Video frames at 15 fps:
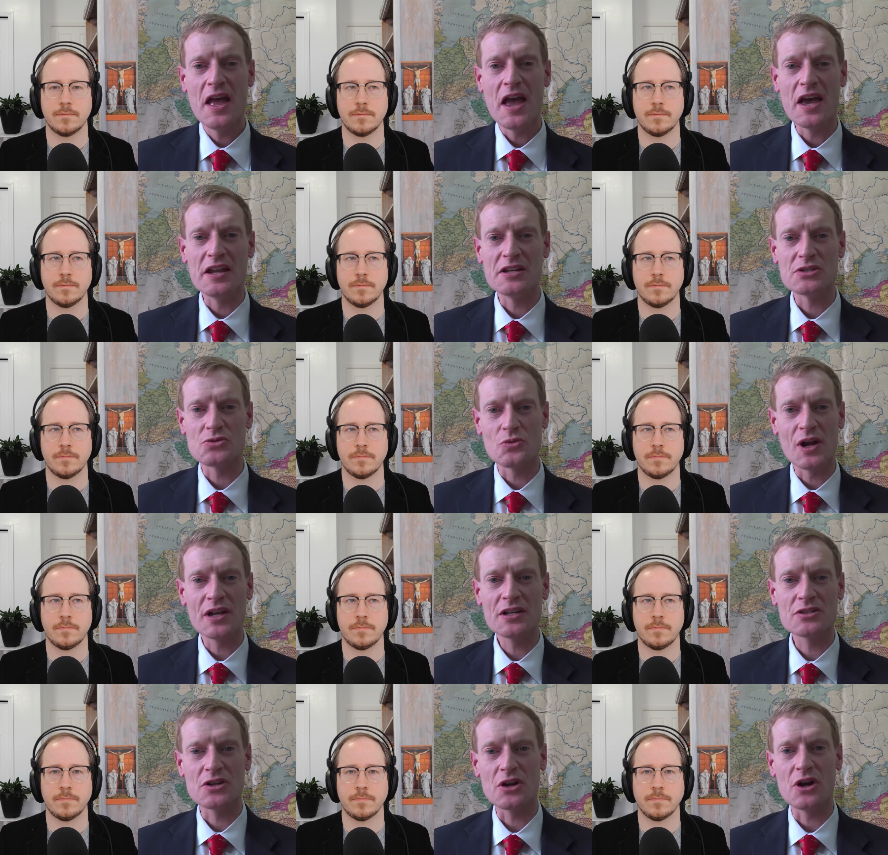Speaker 1: And he's
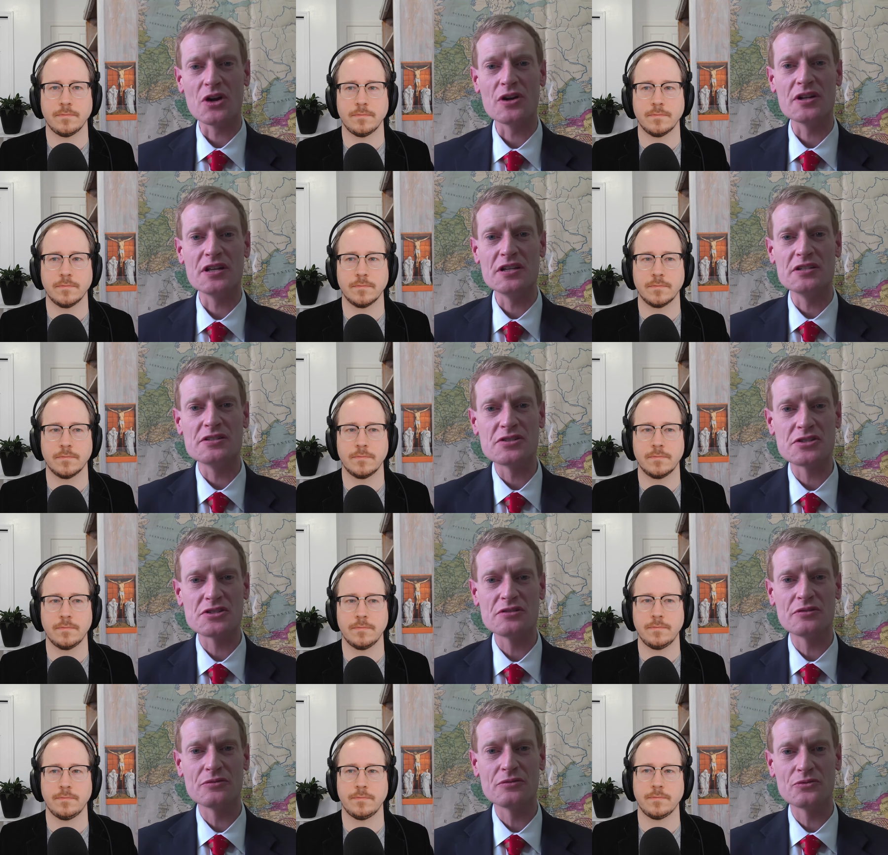writing to her and
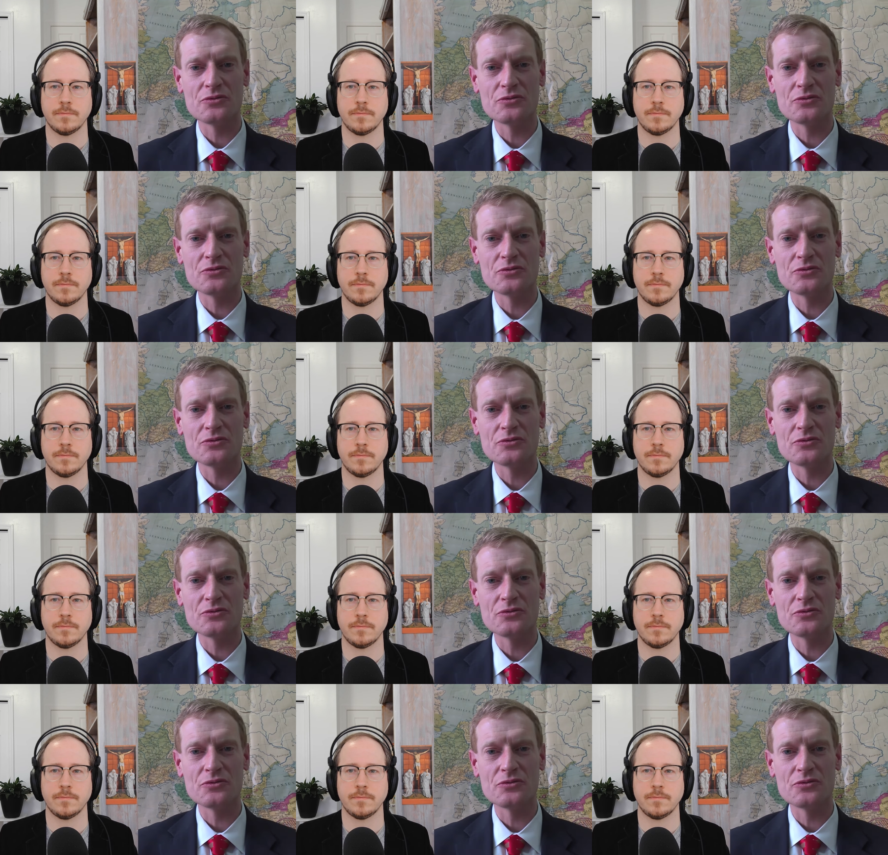he's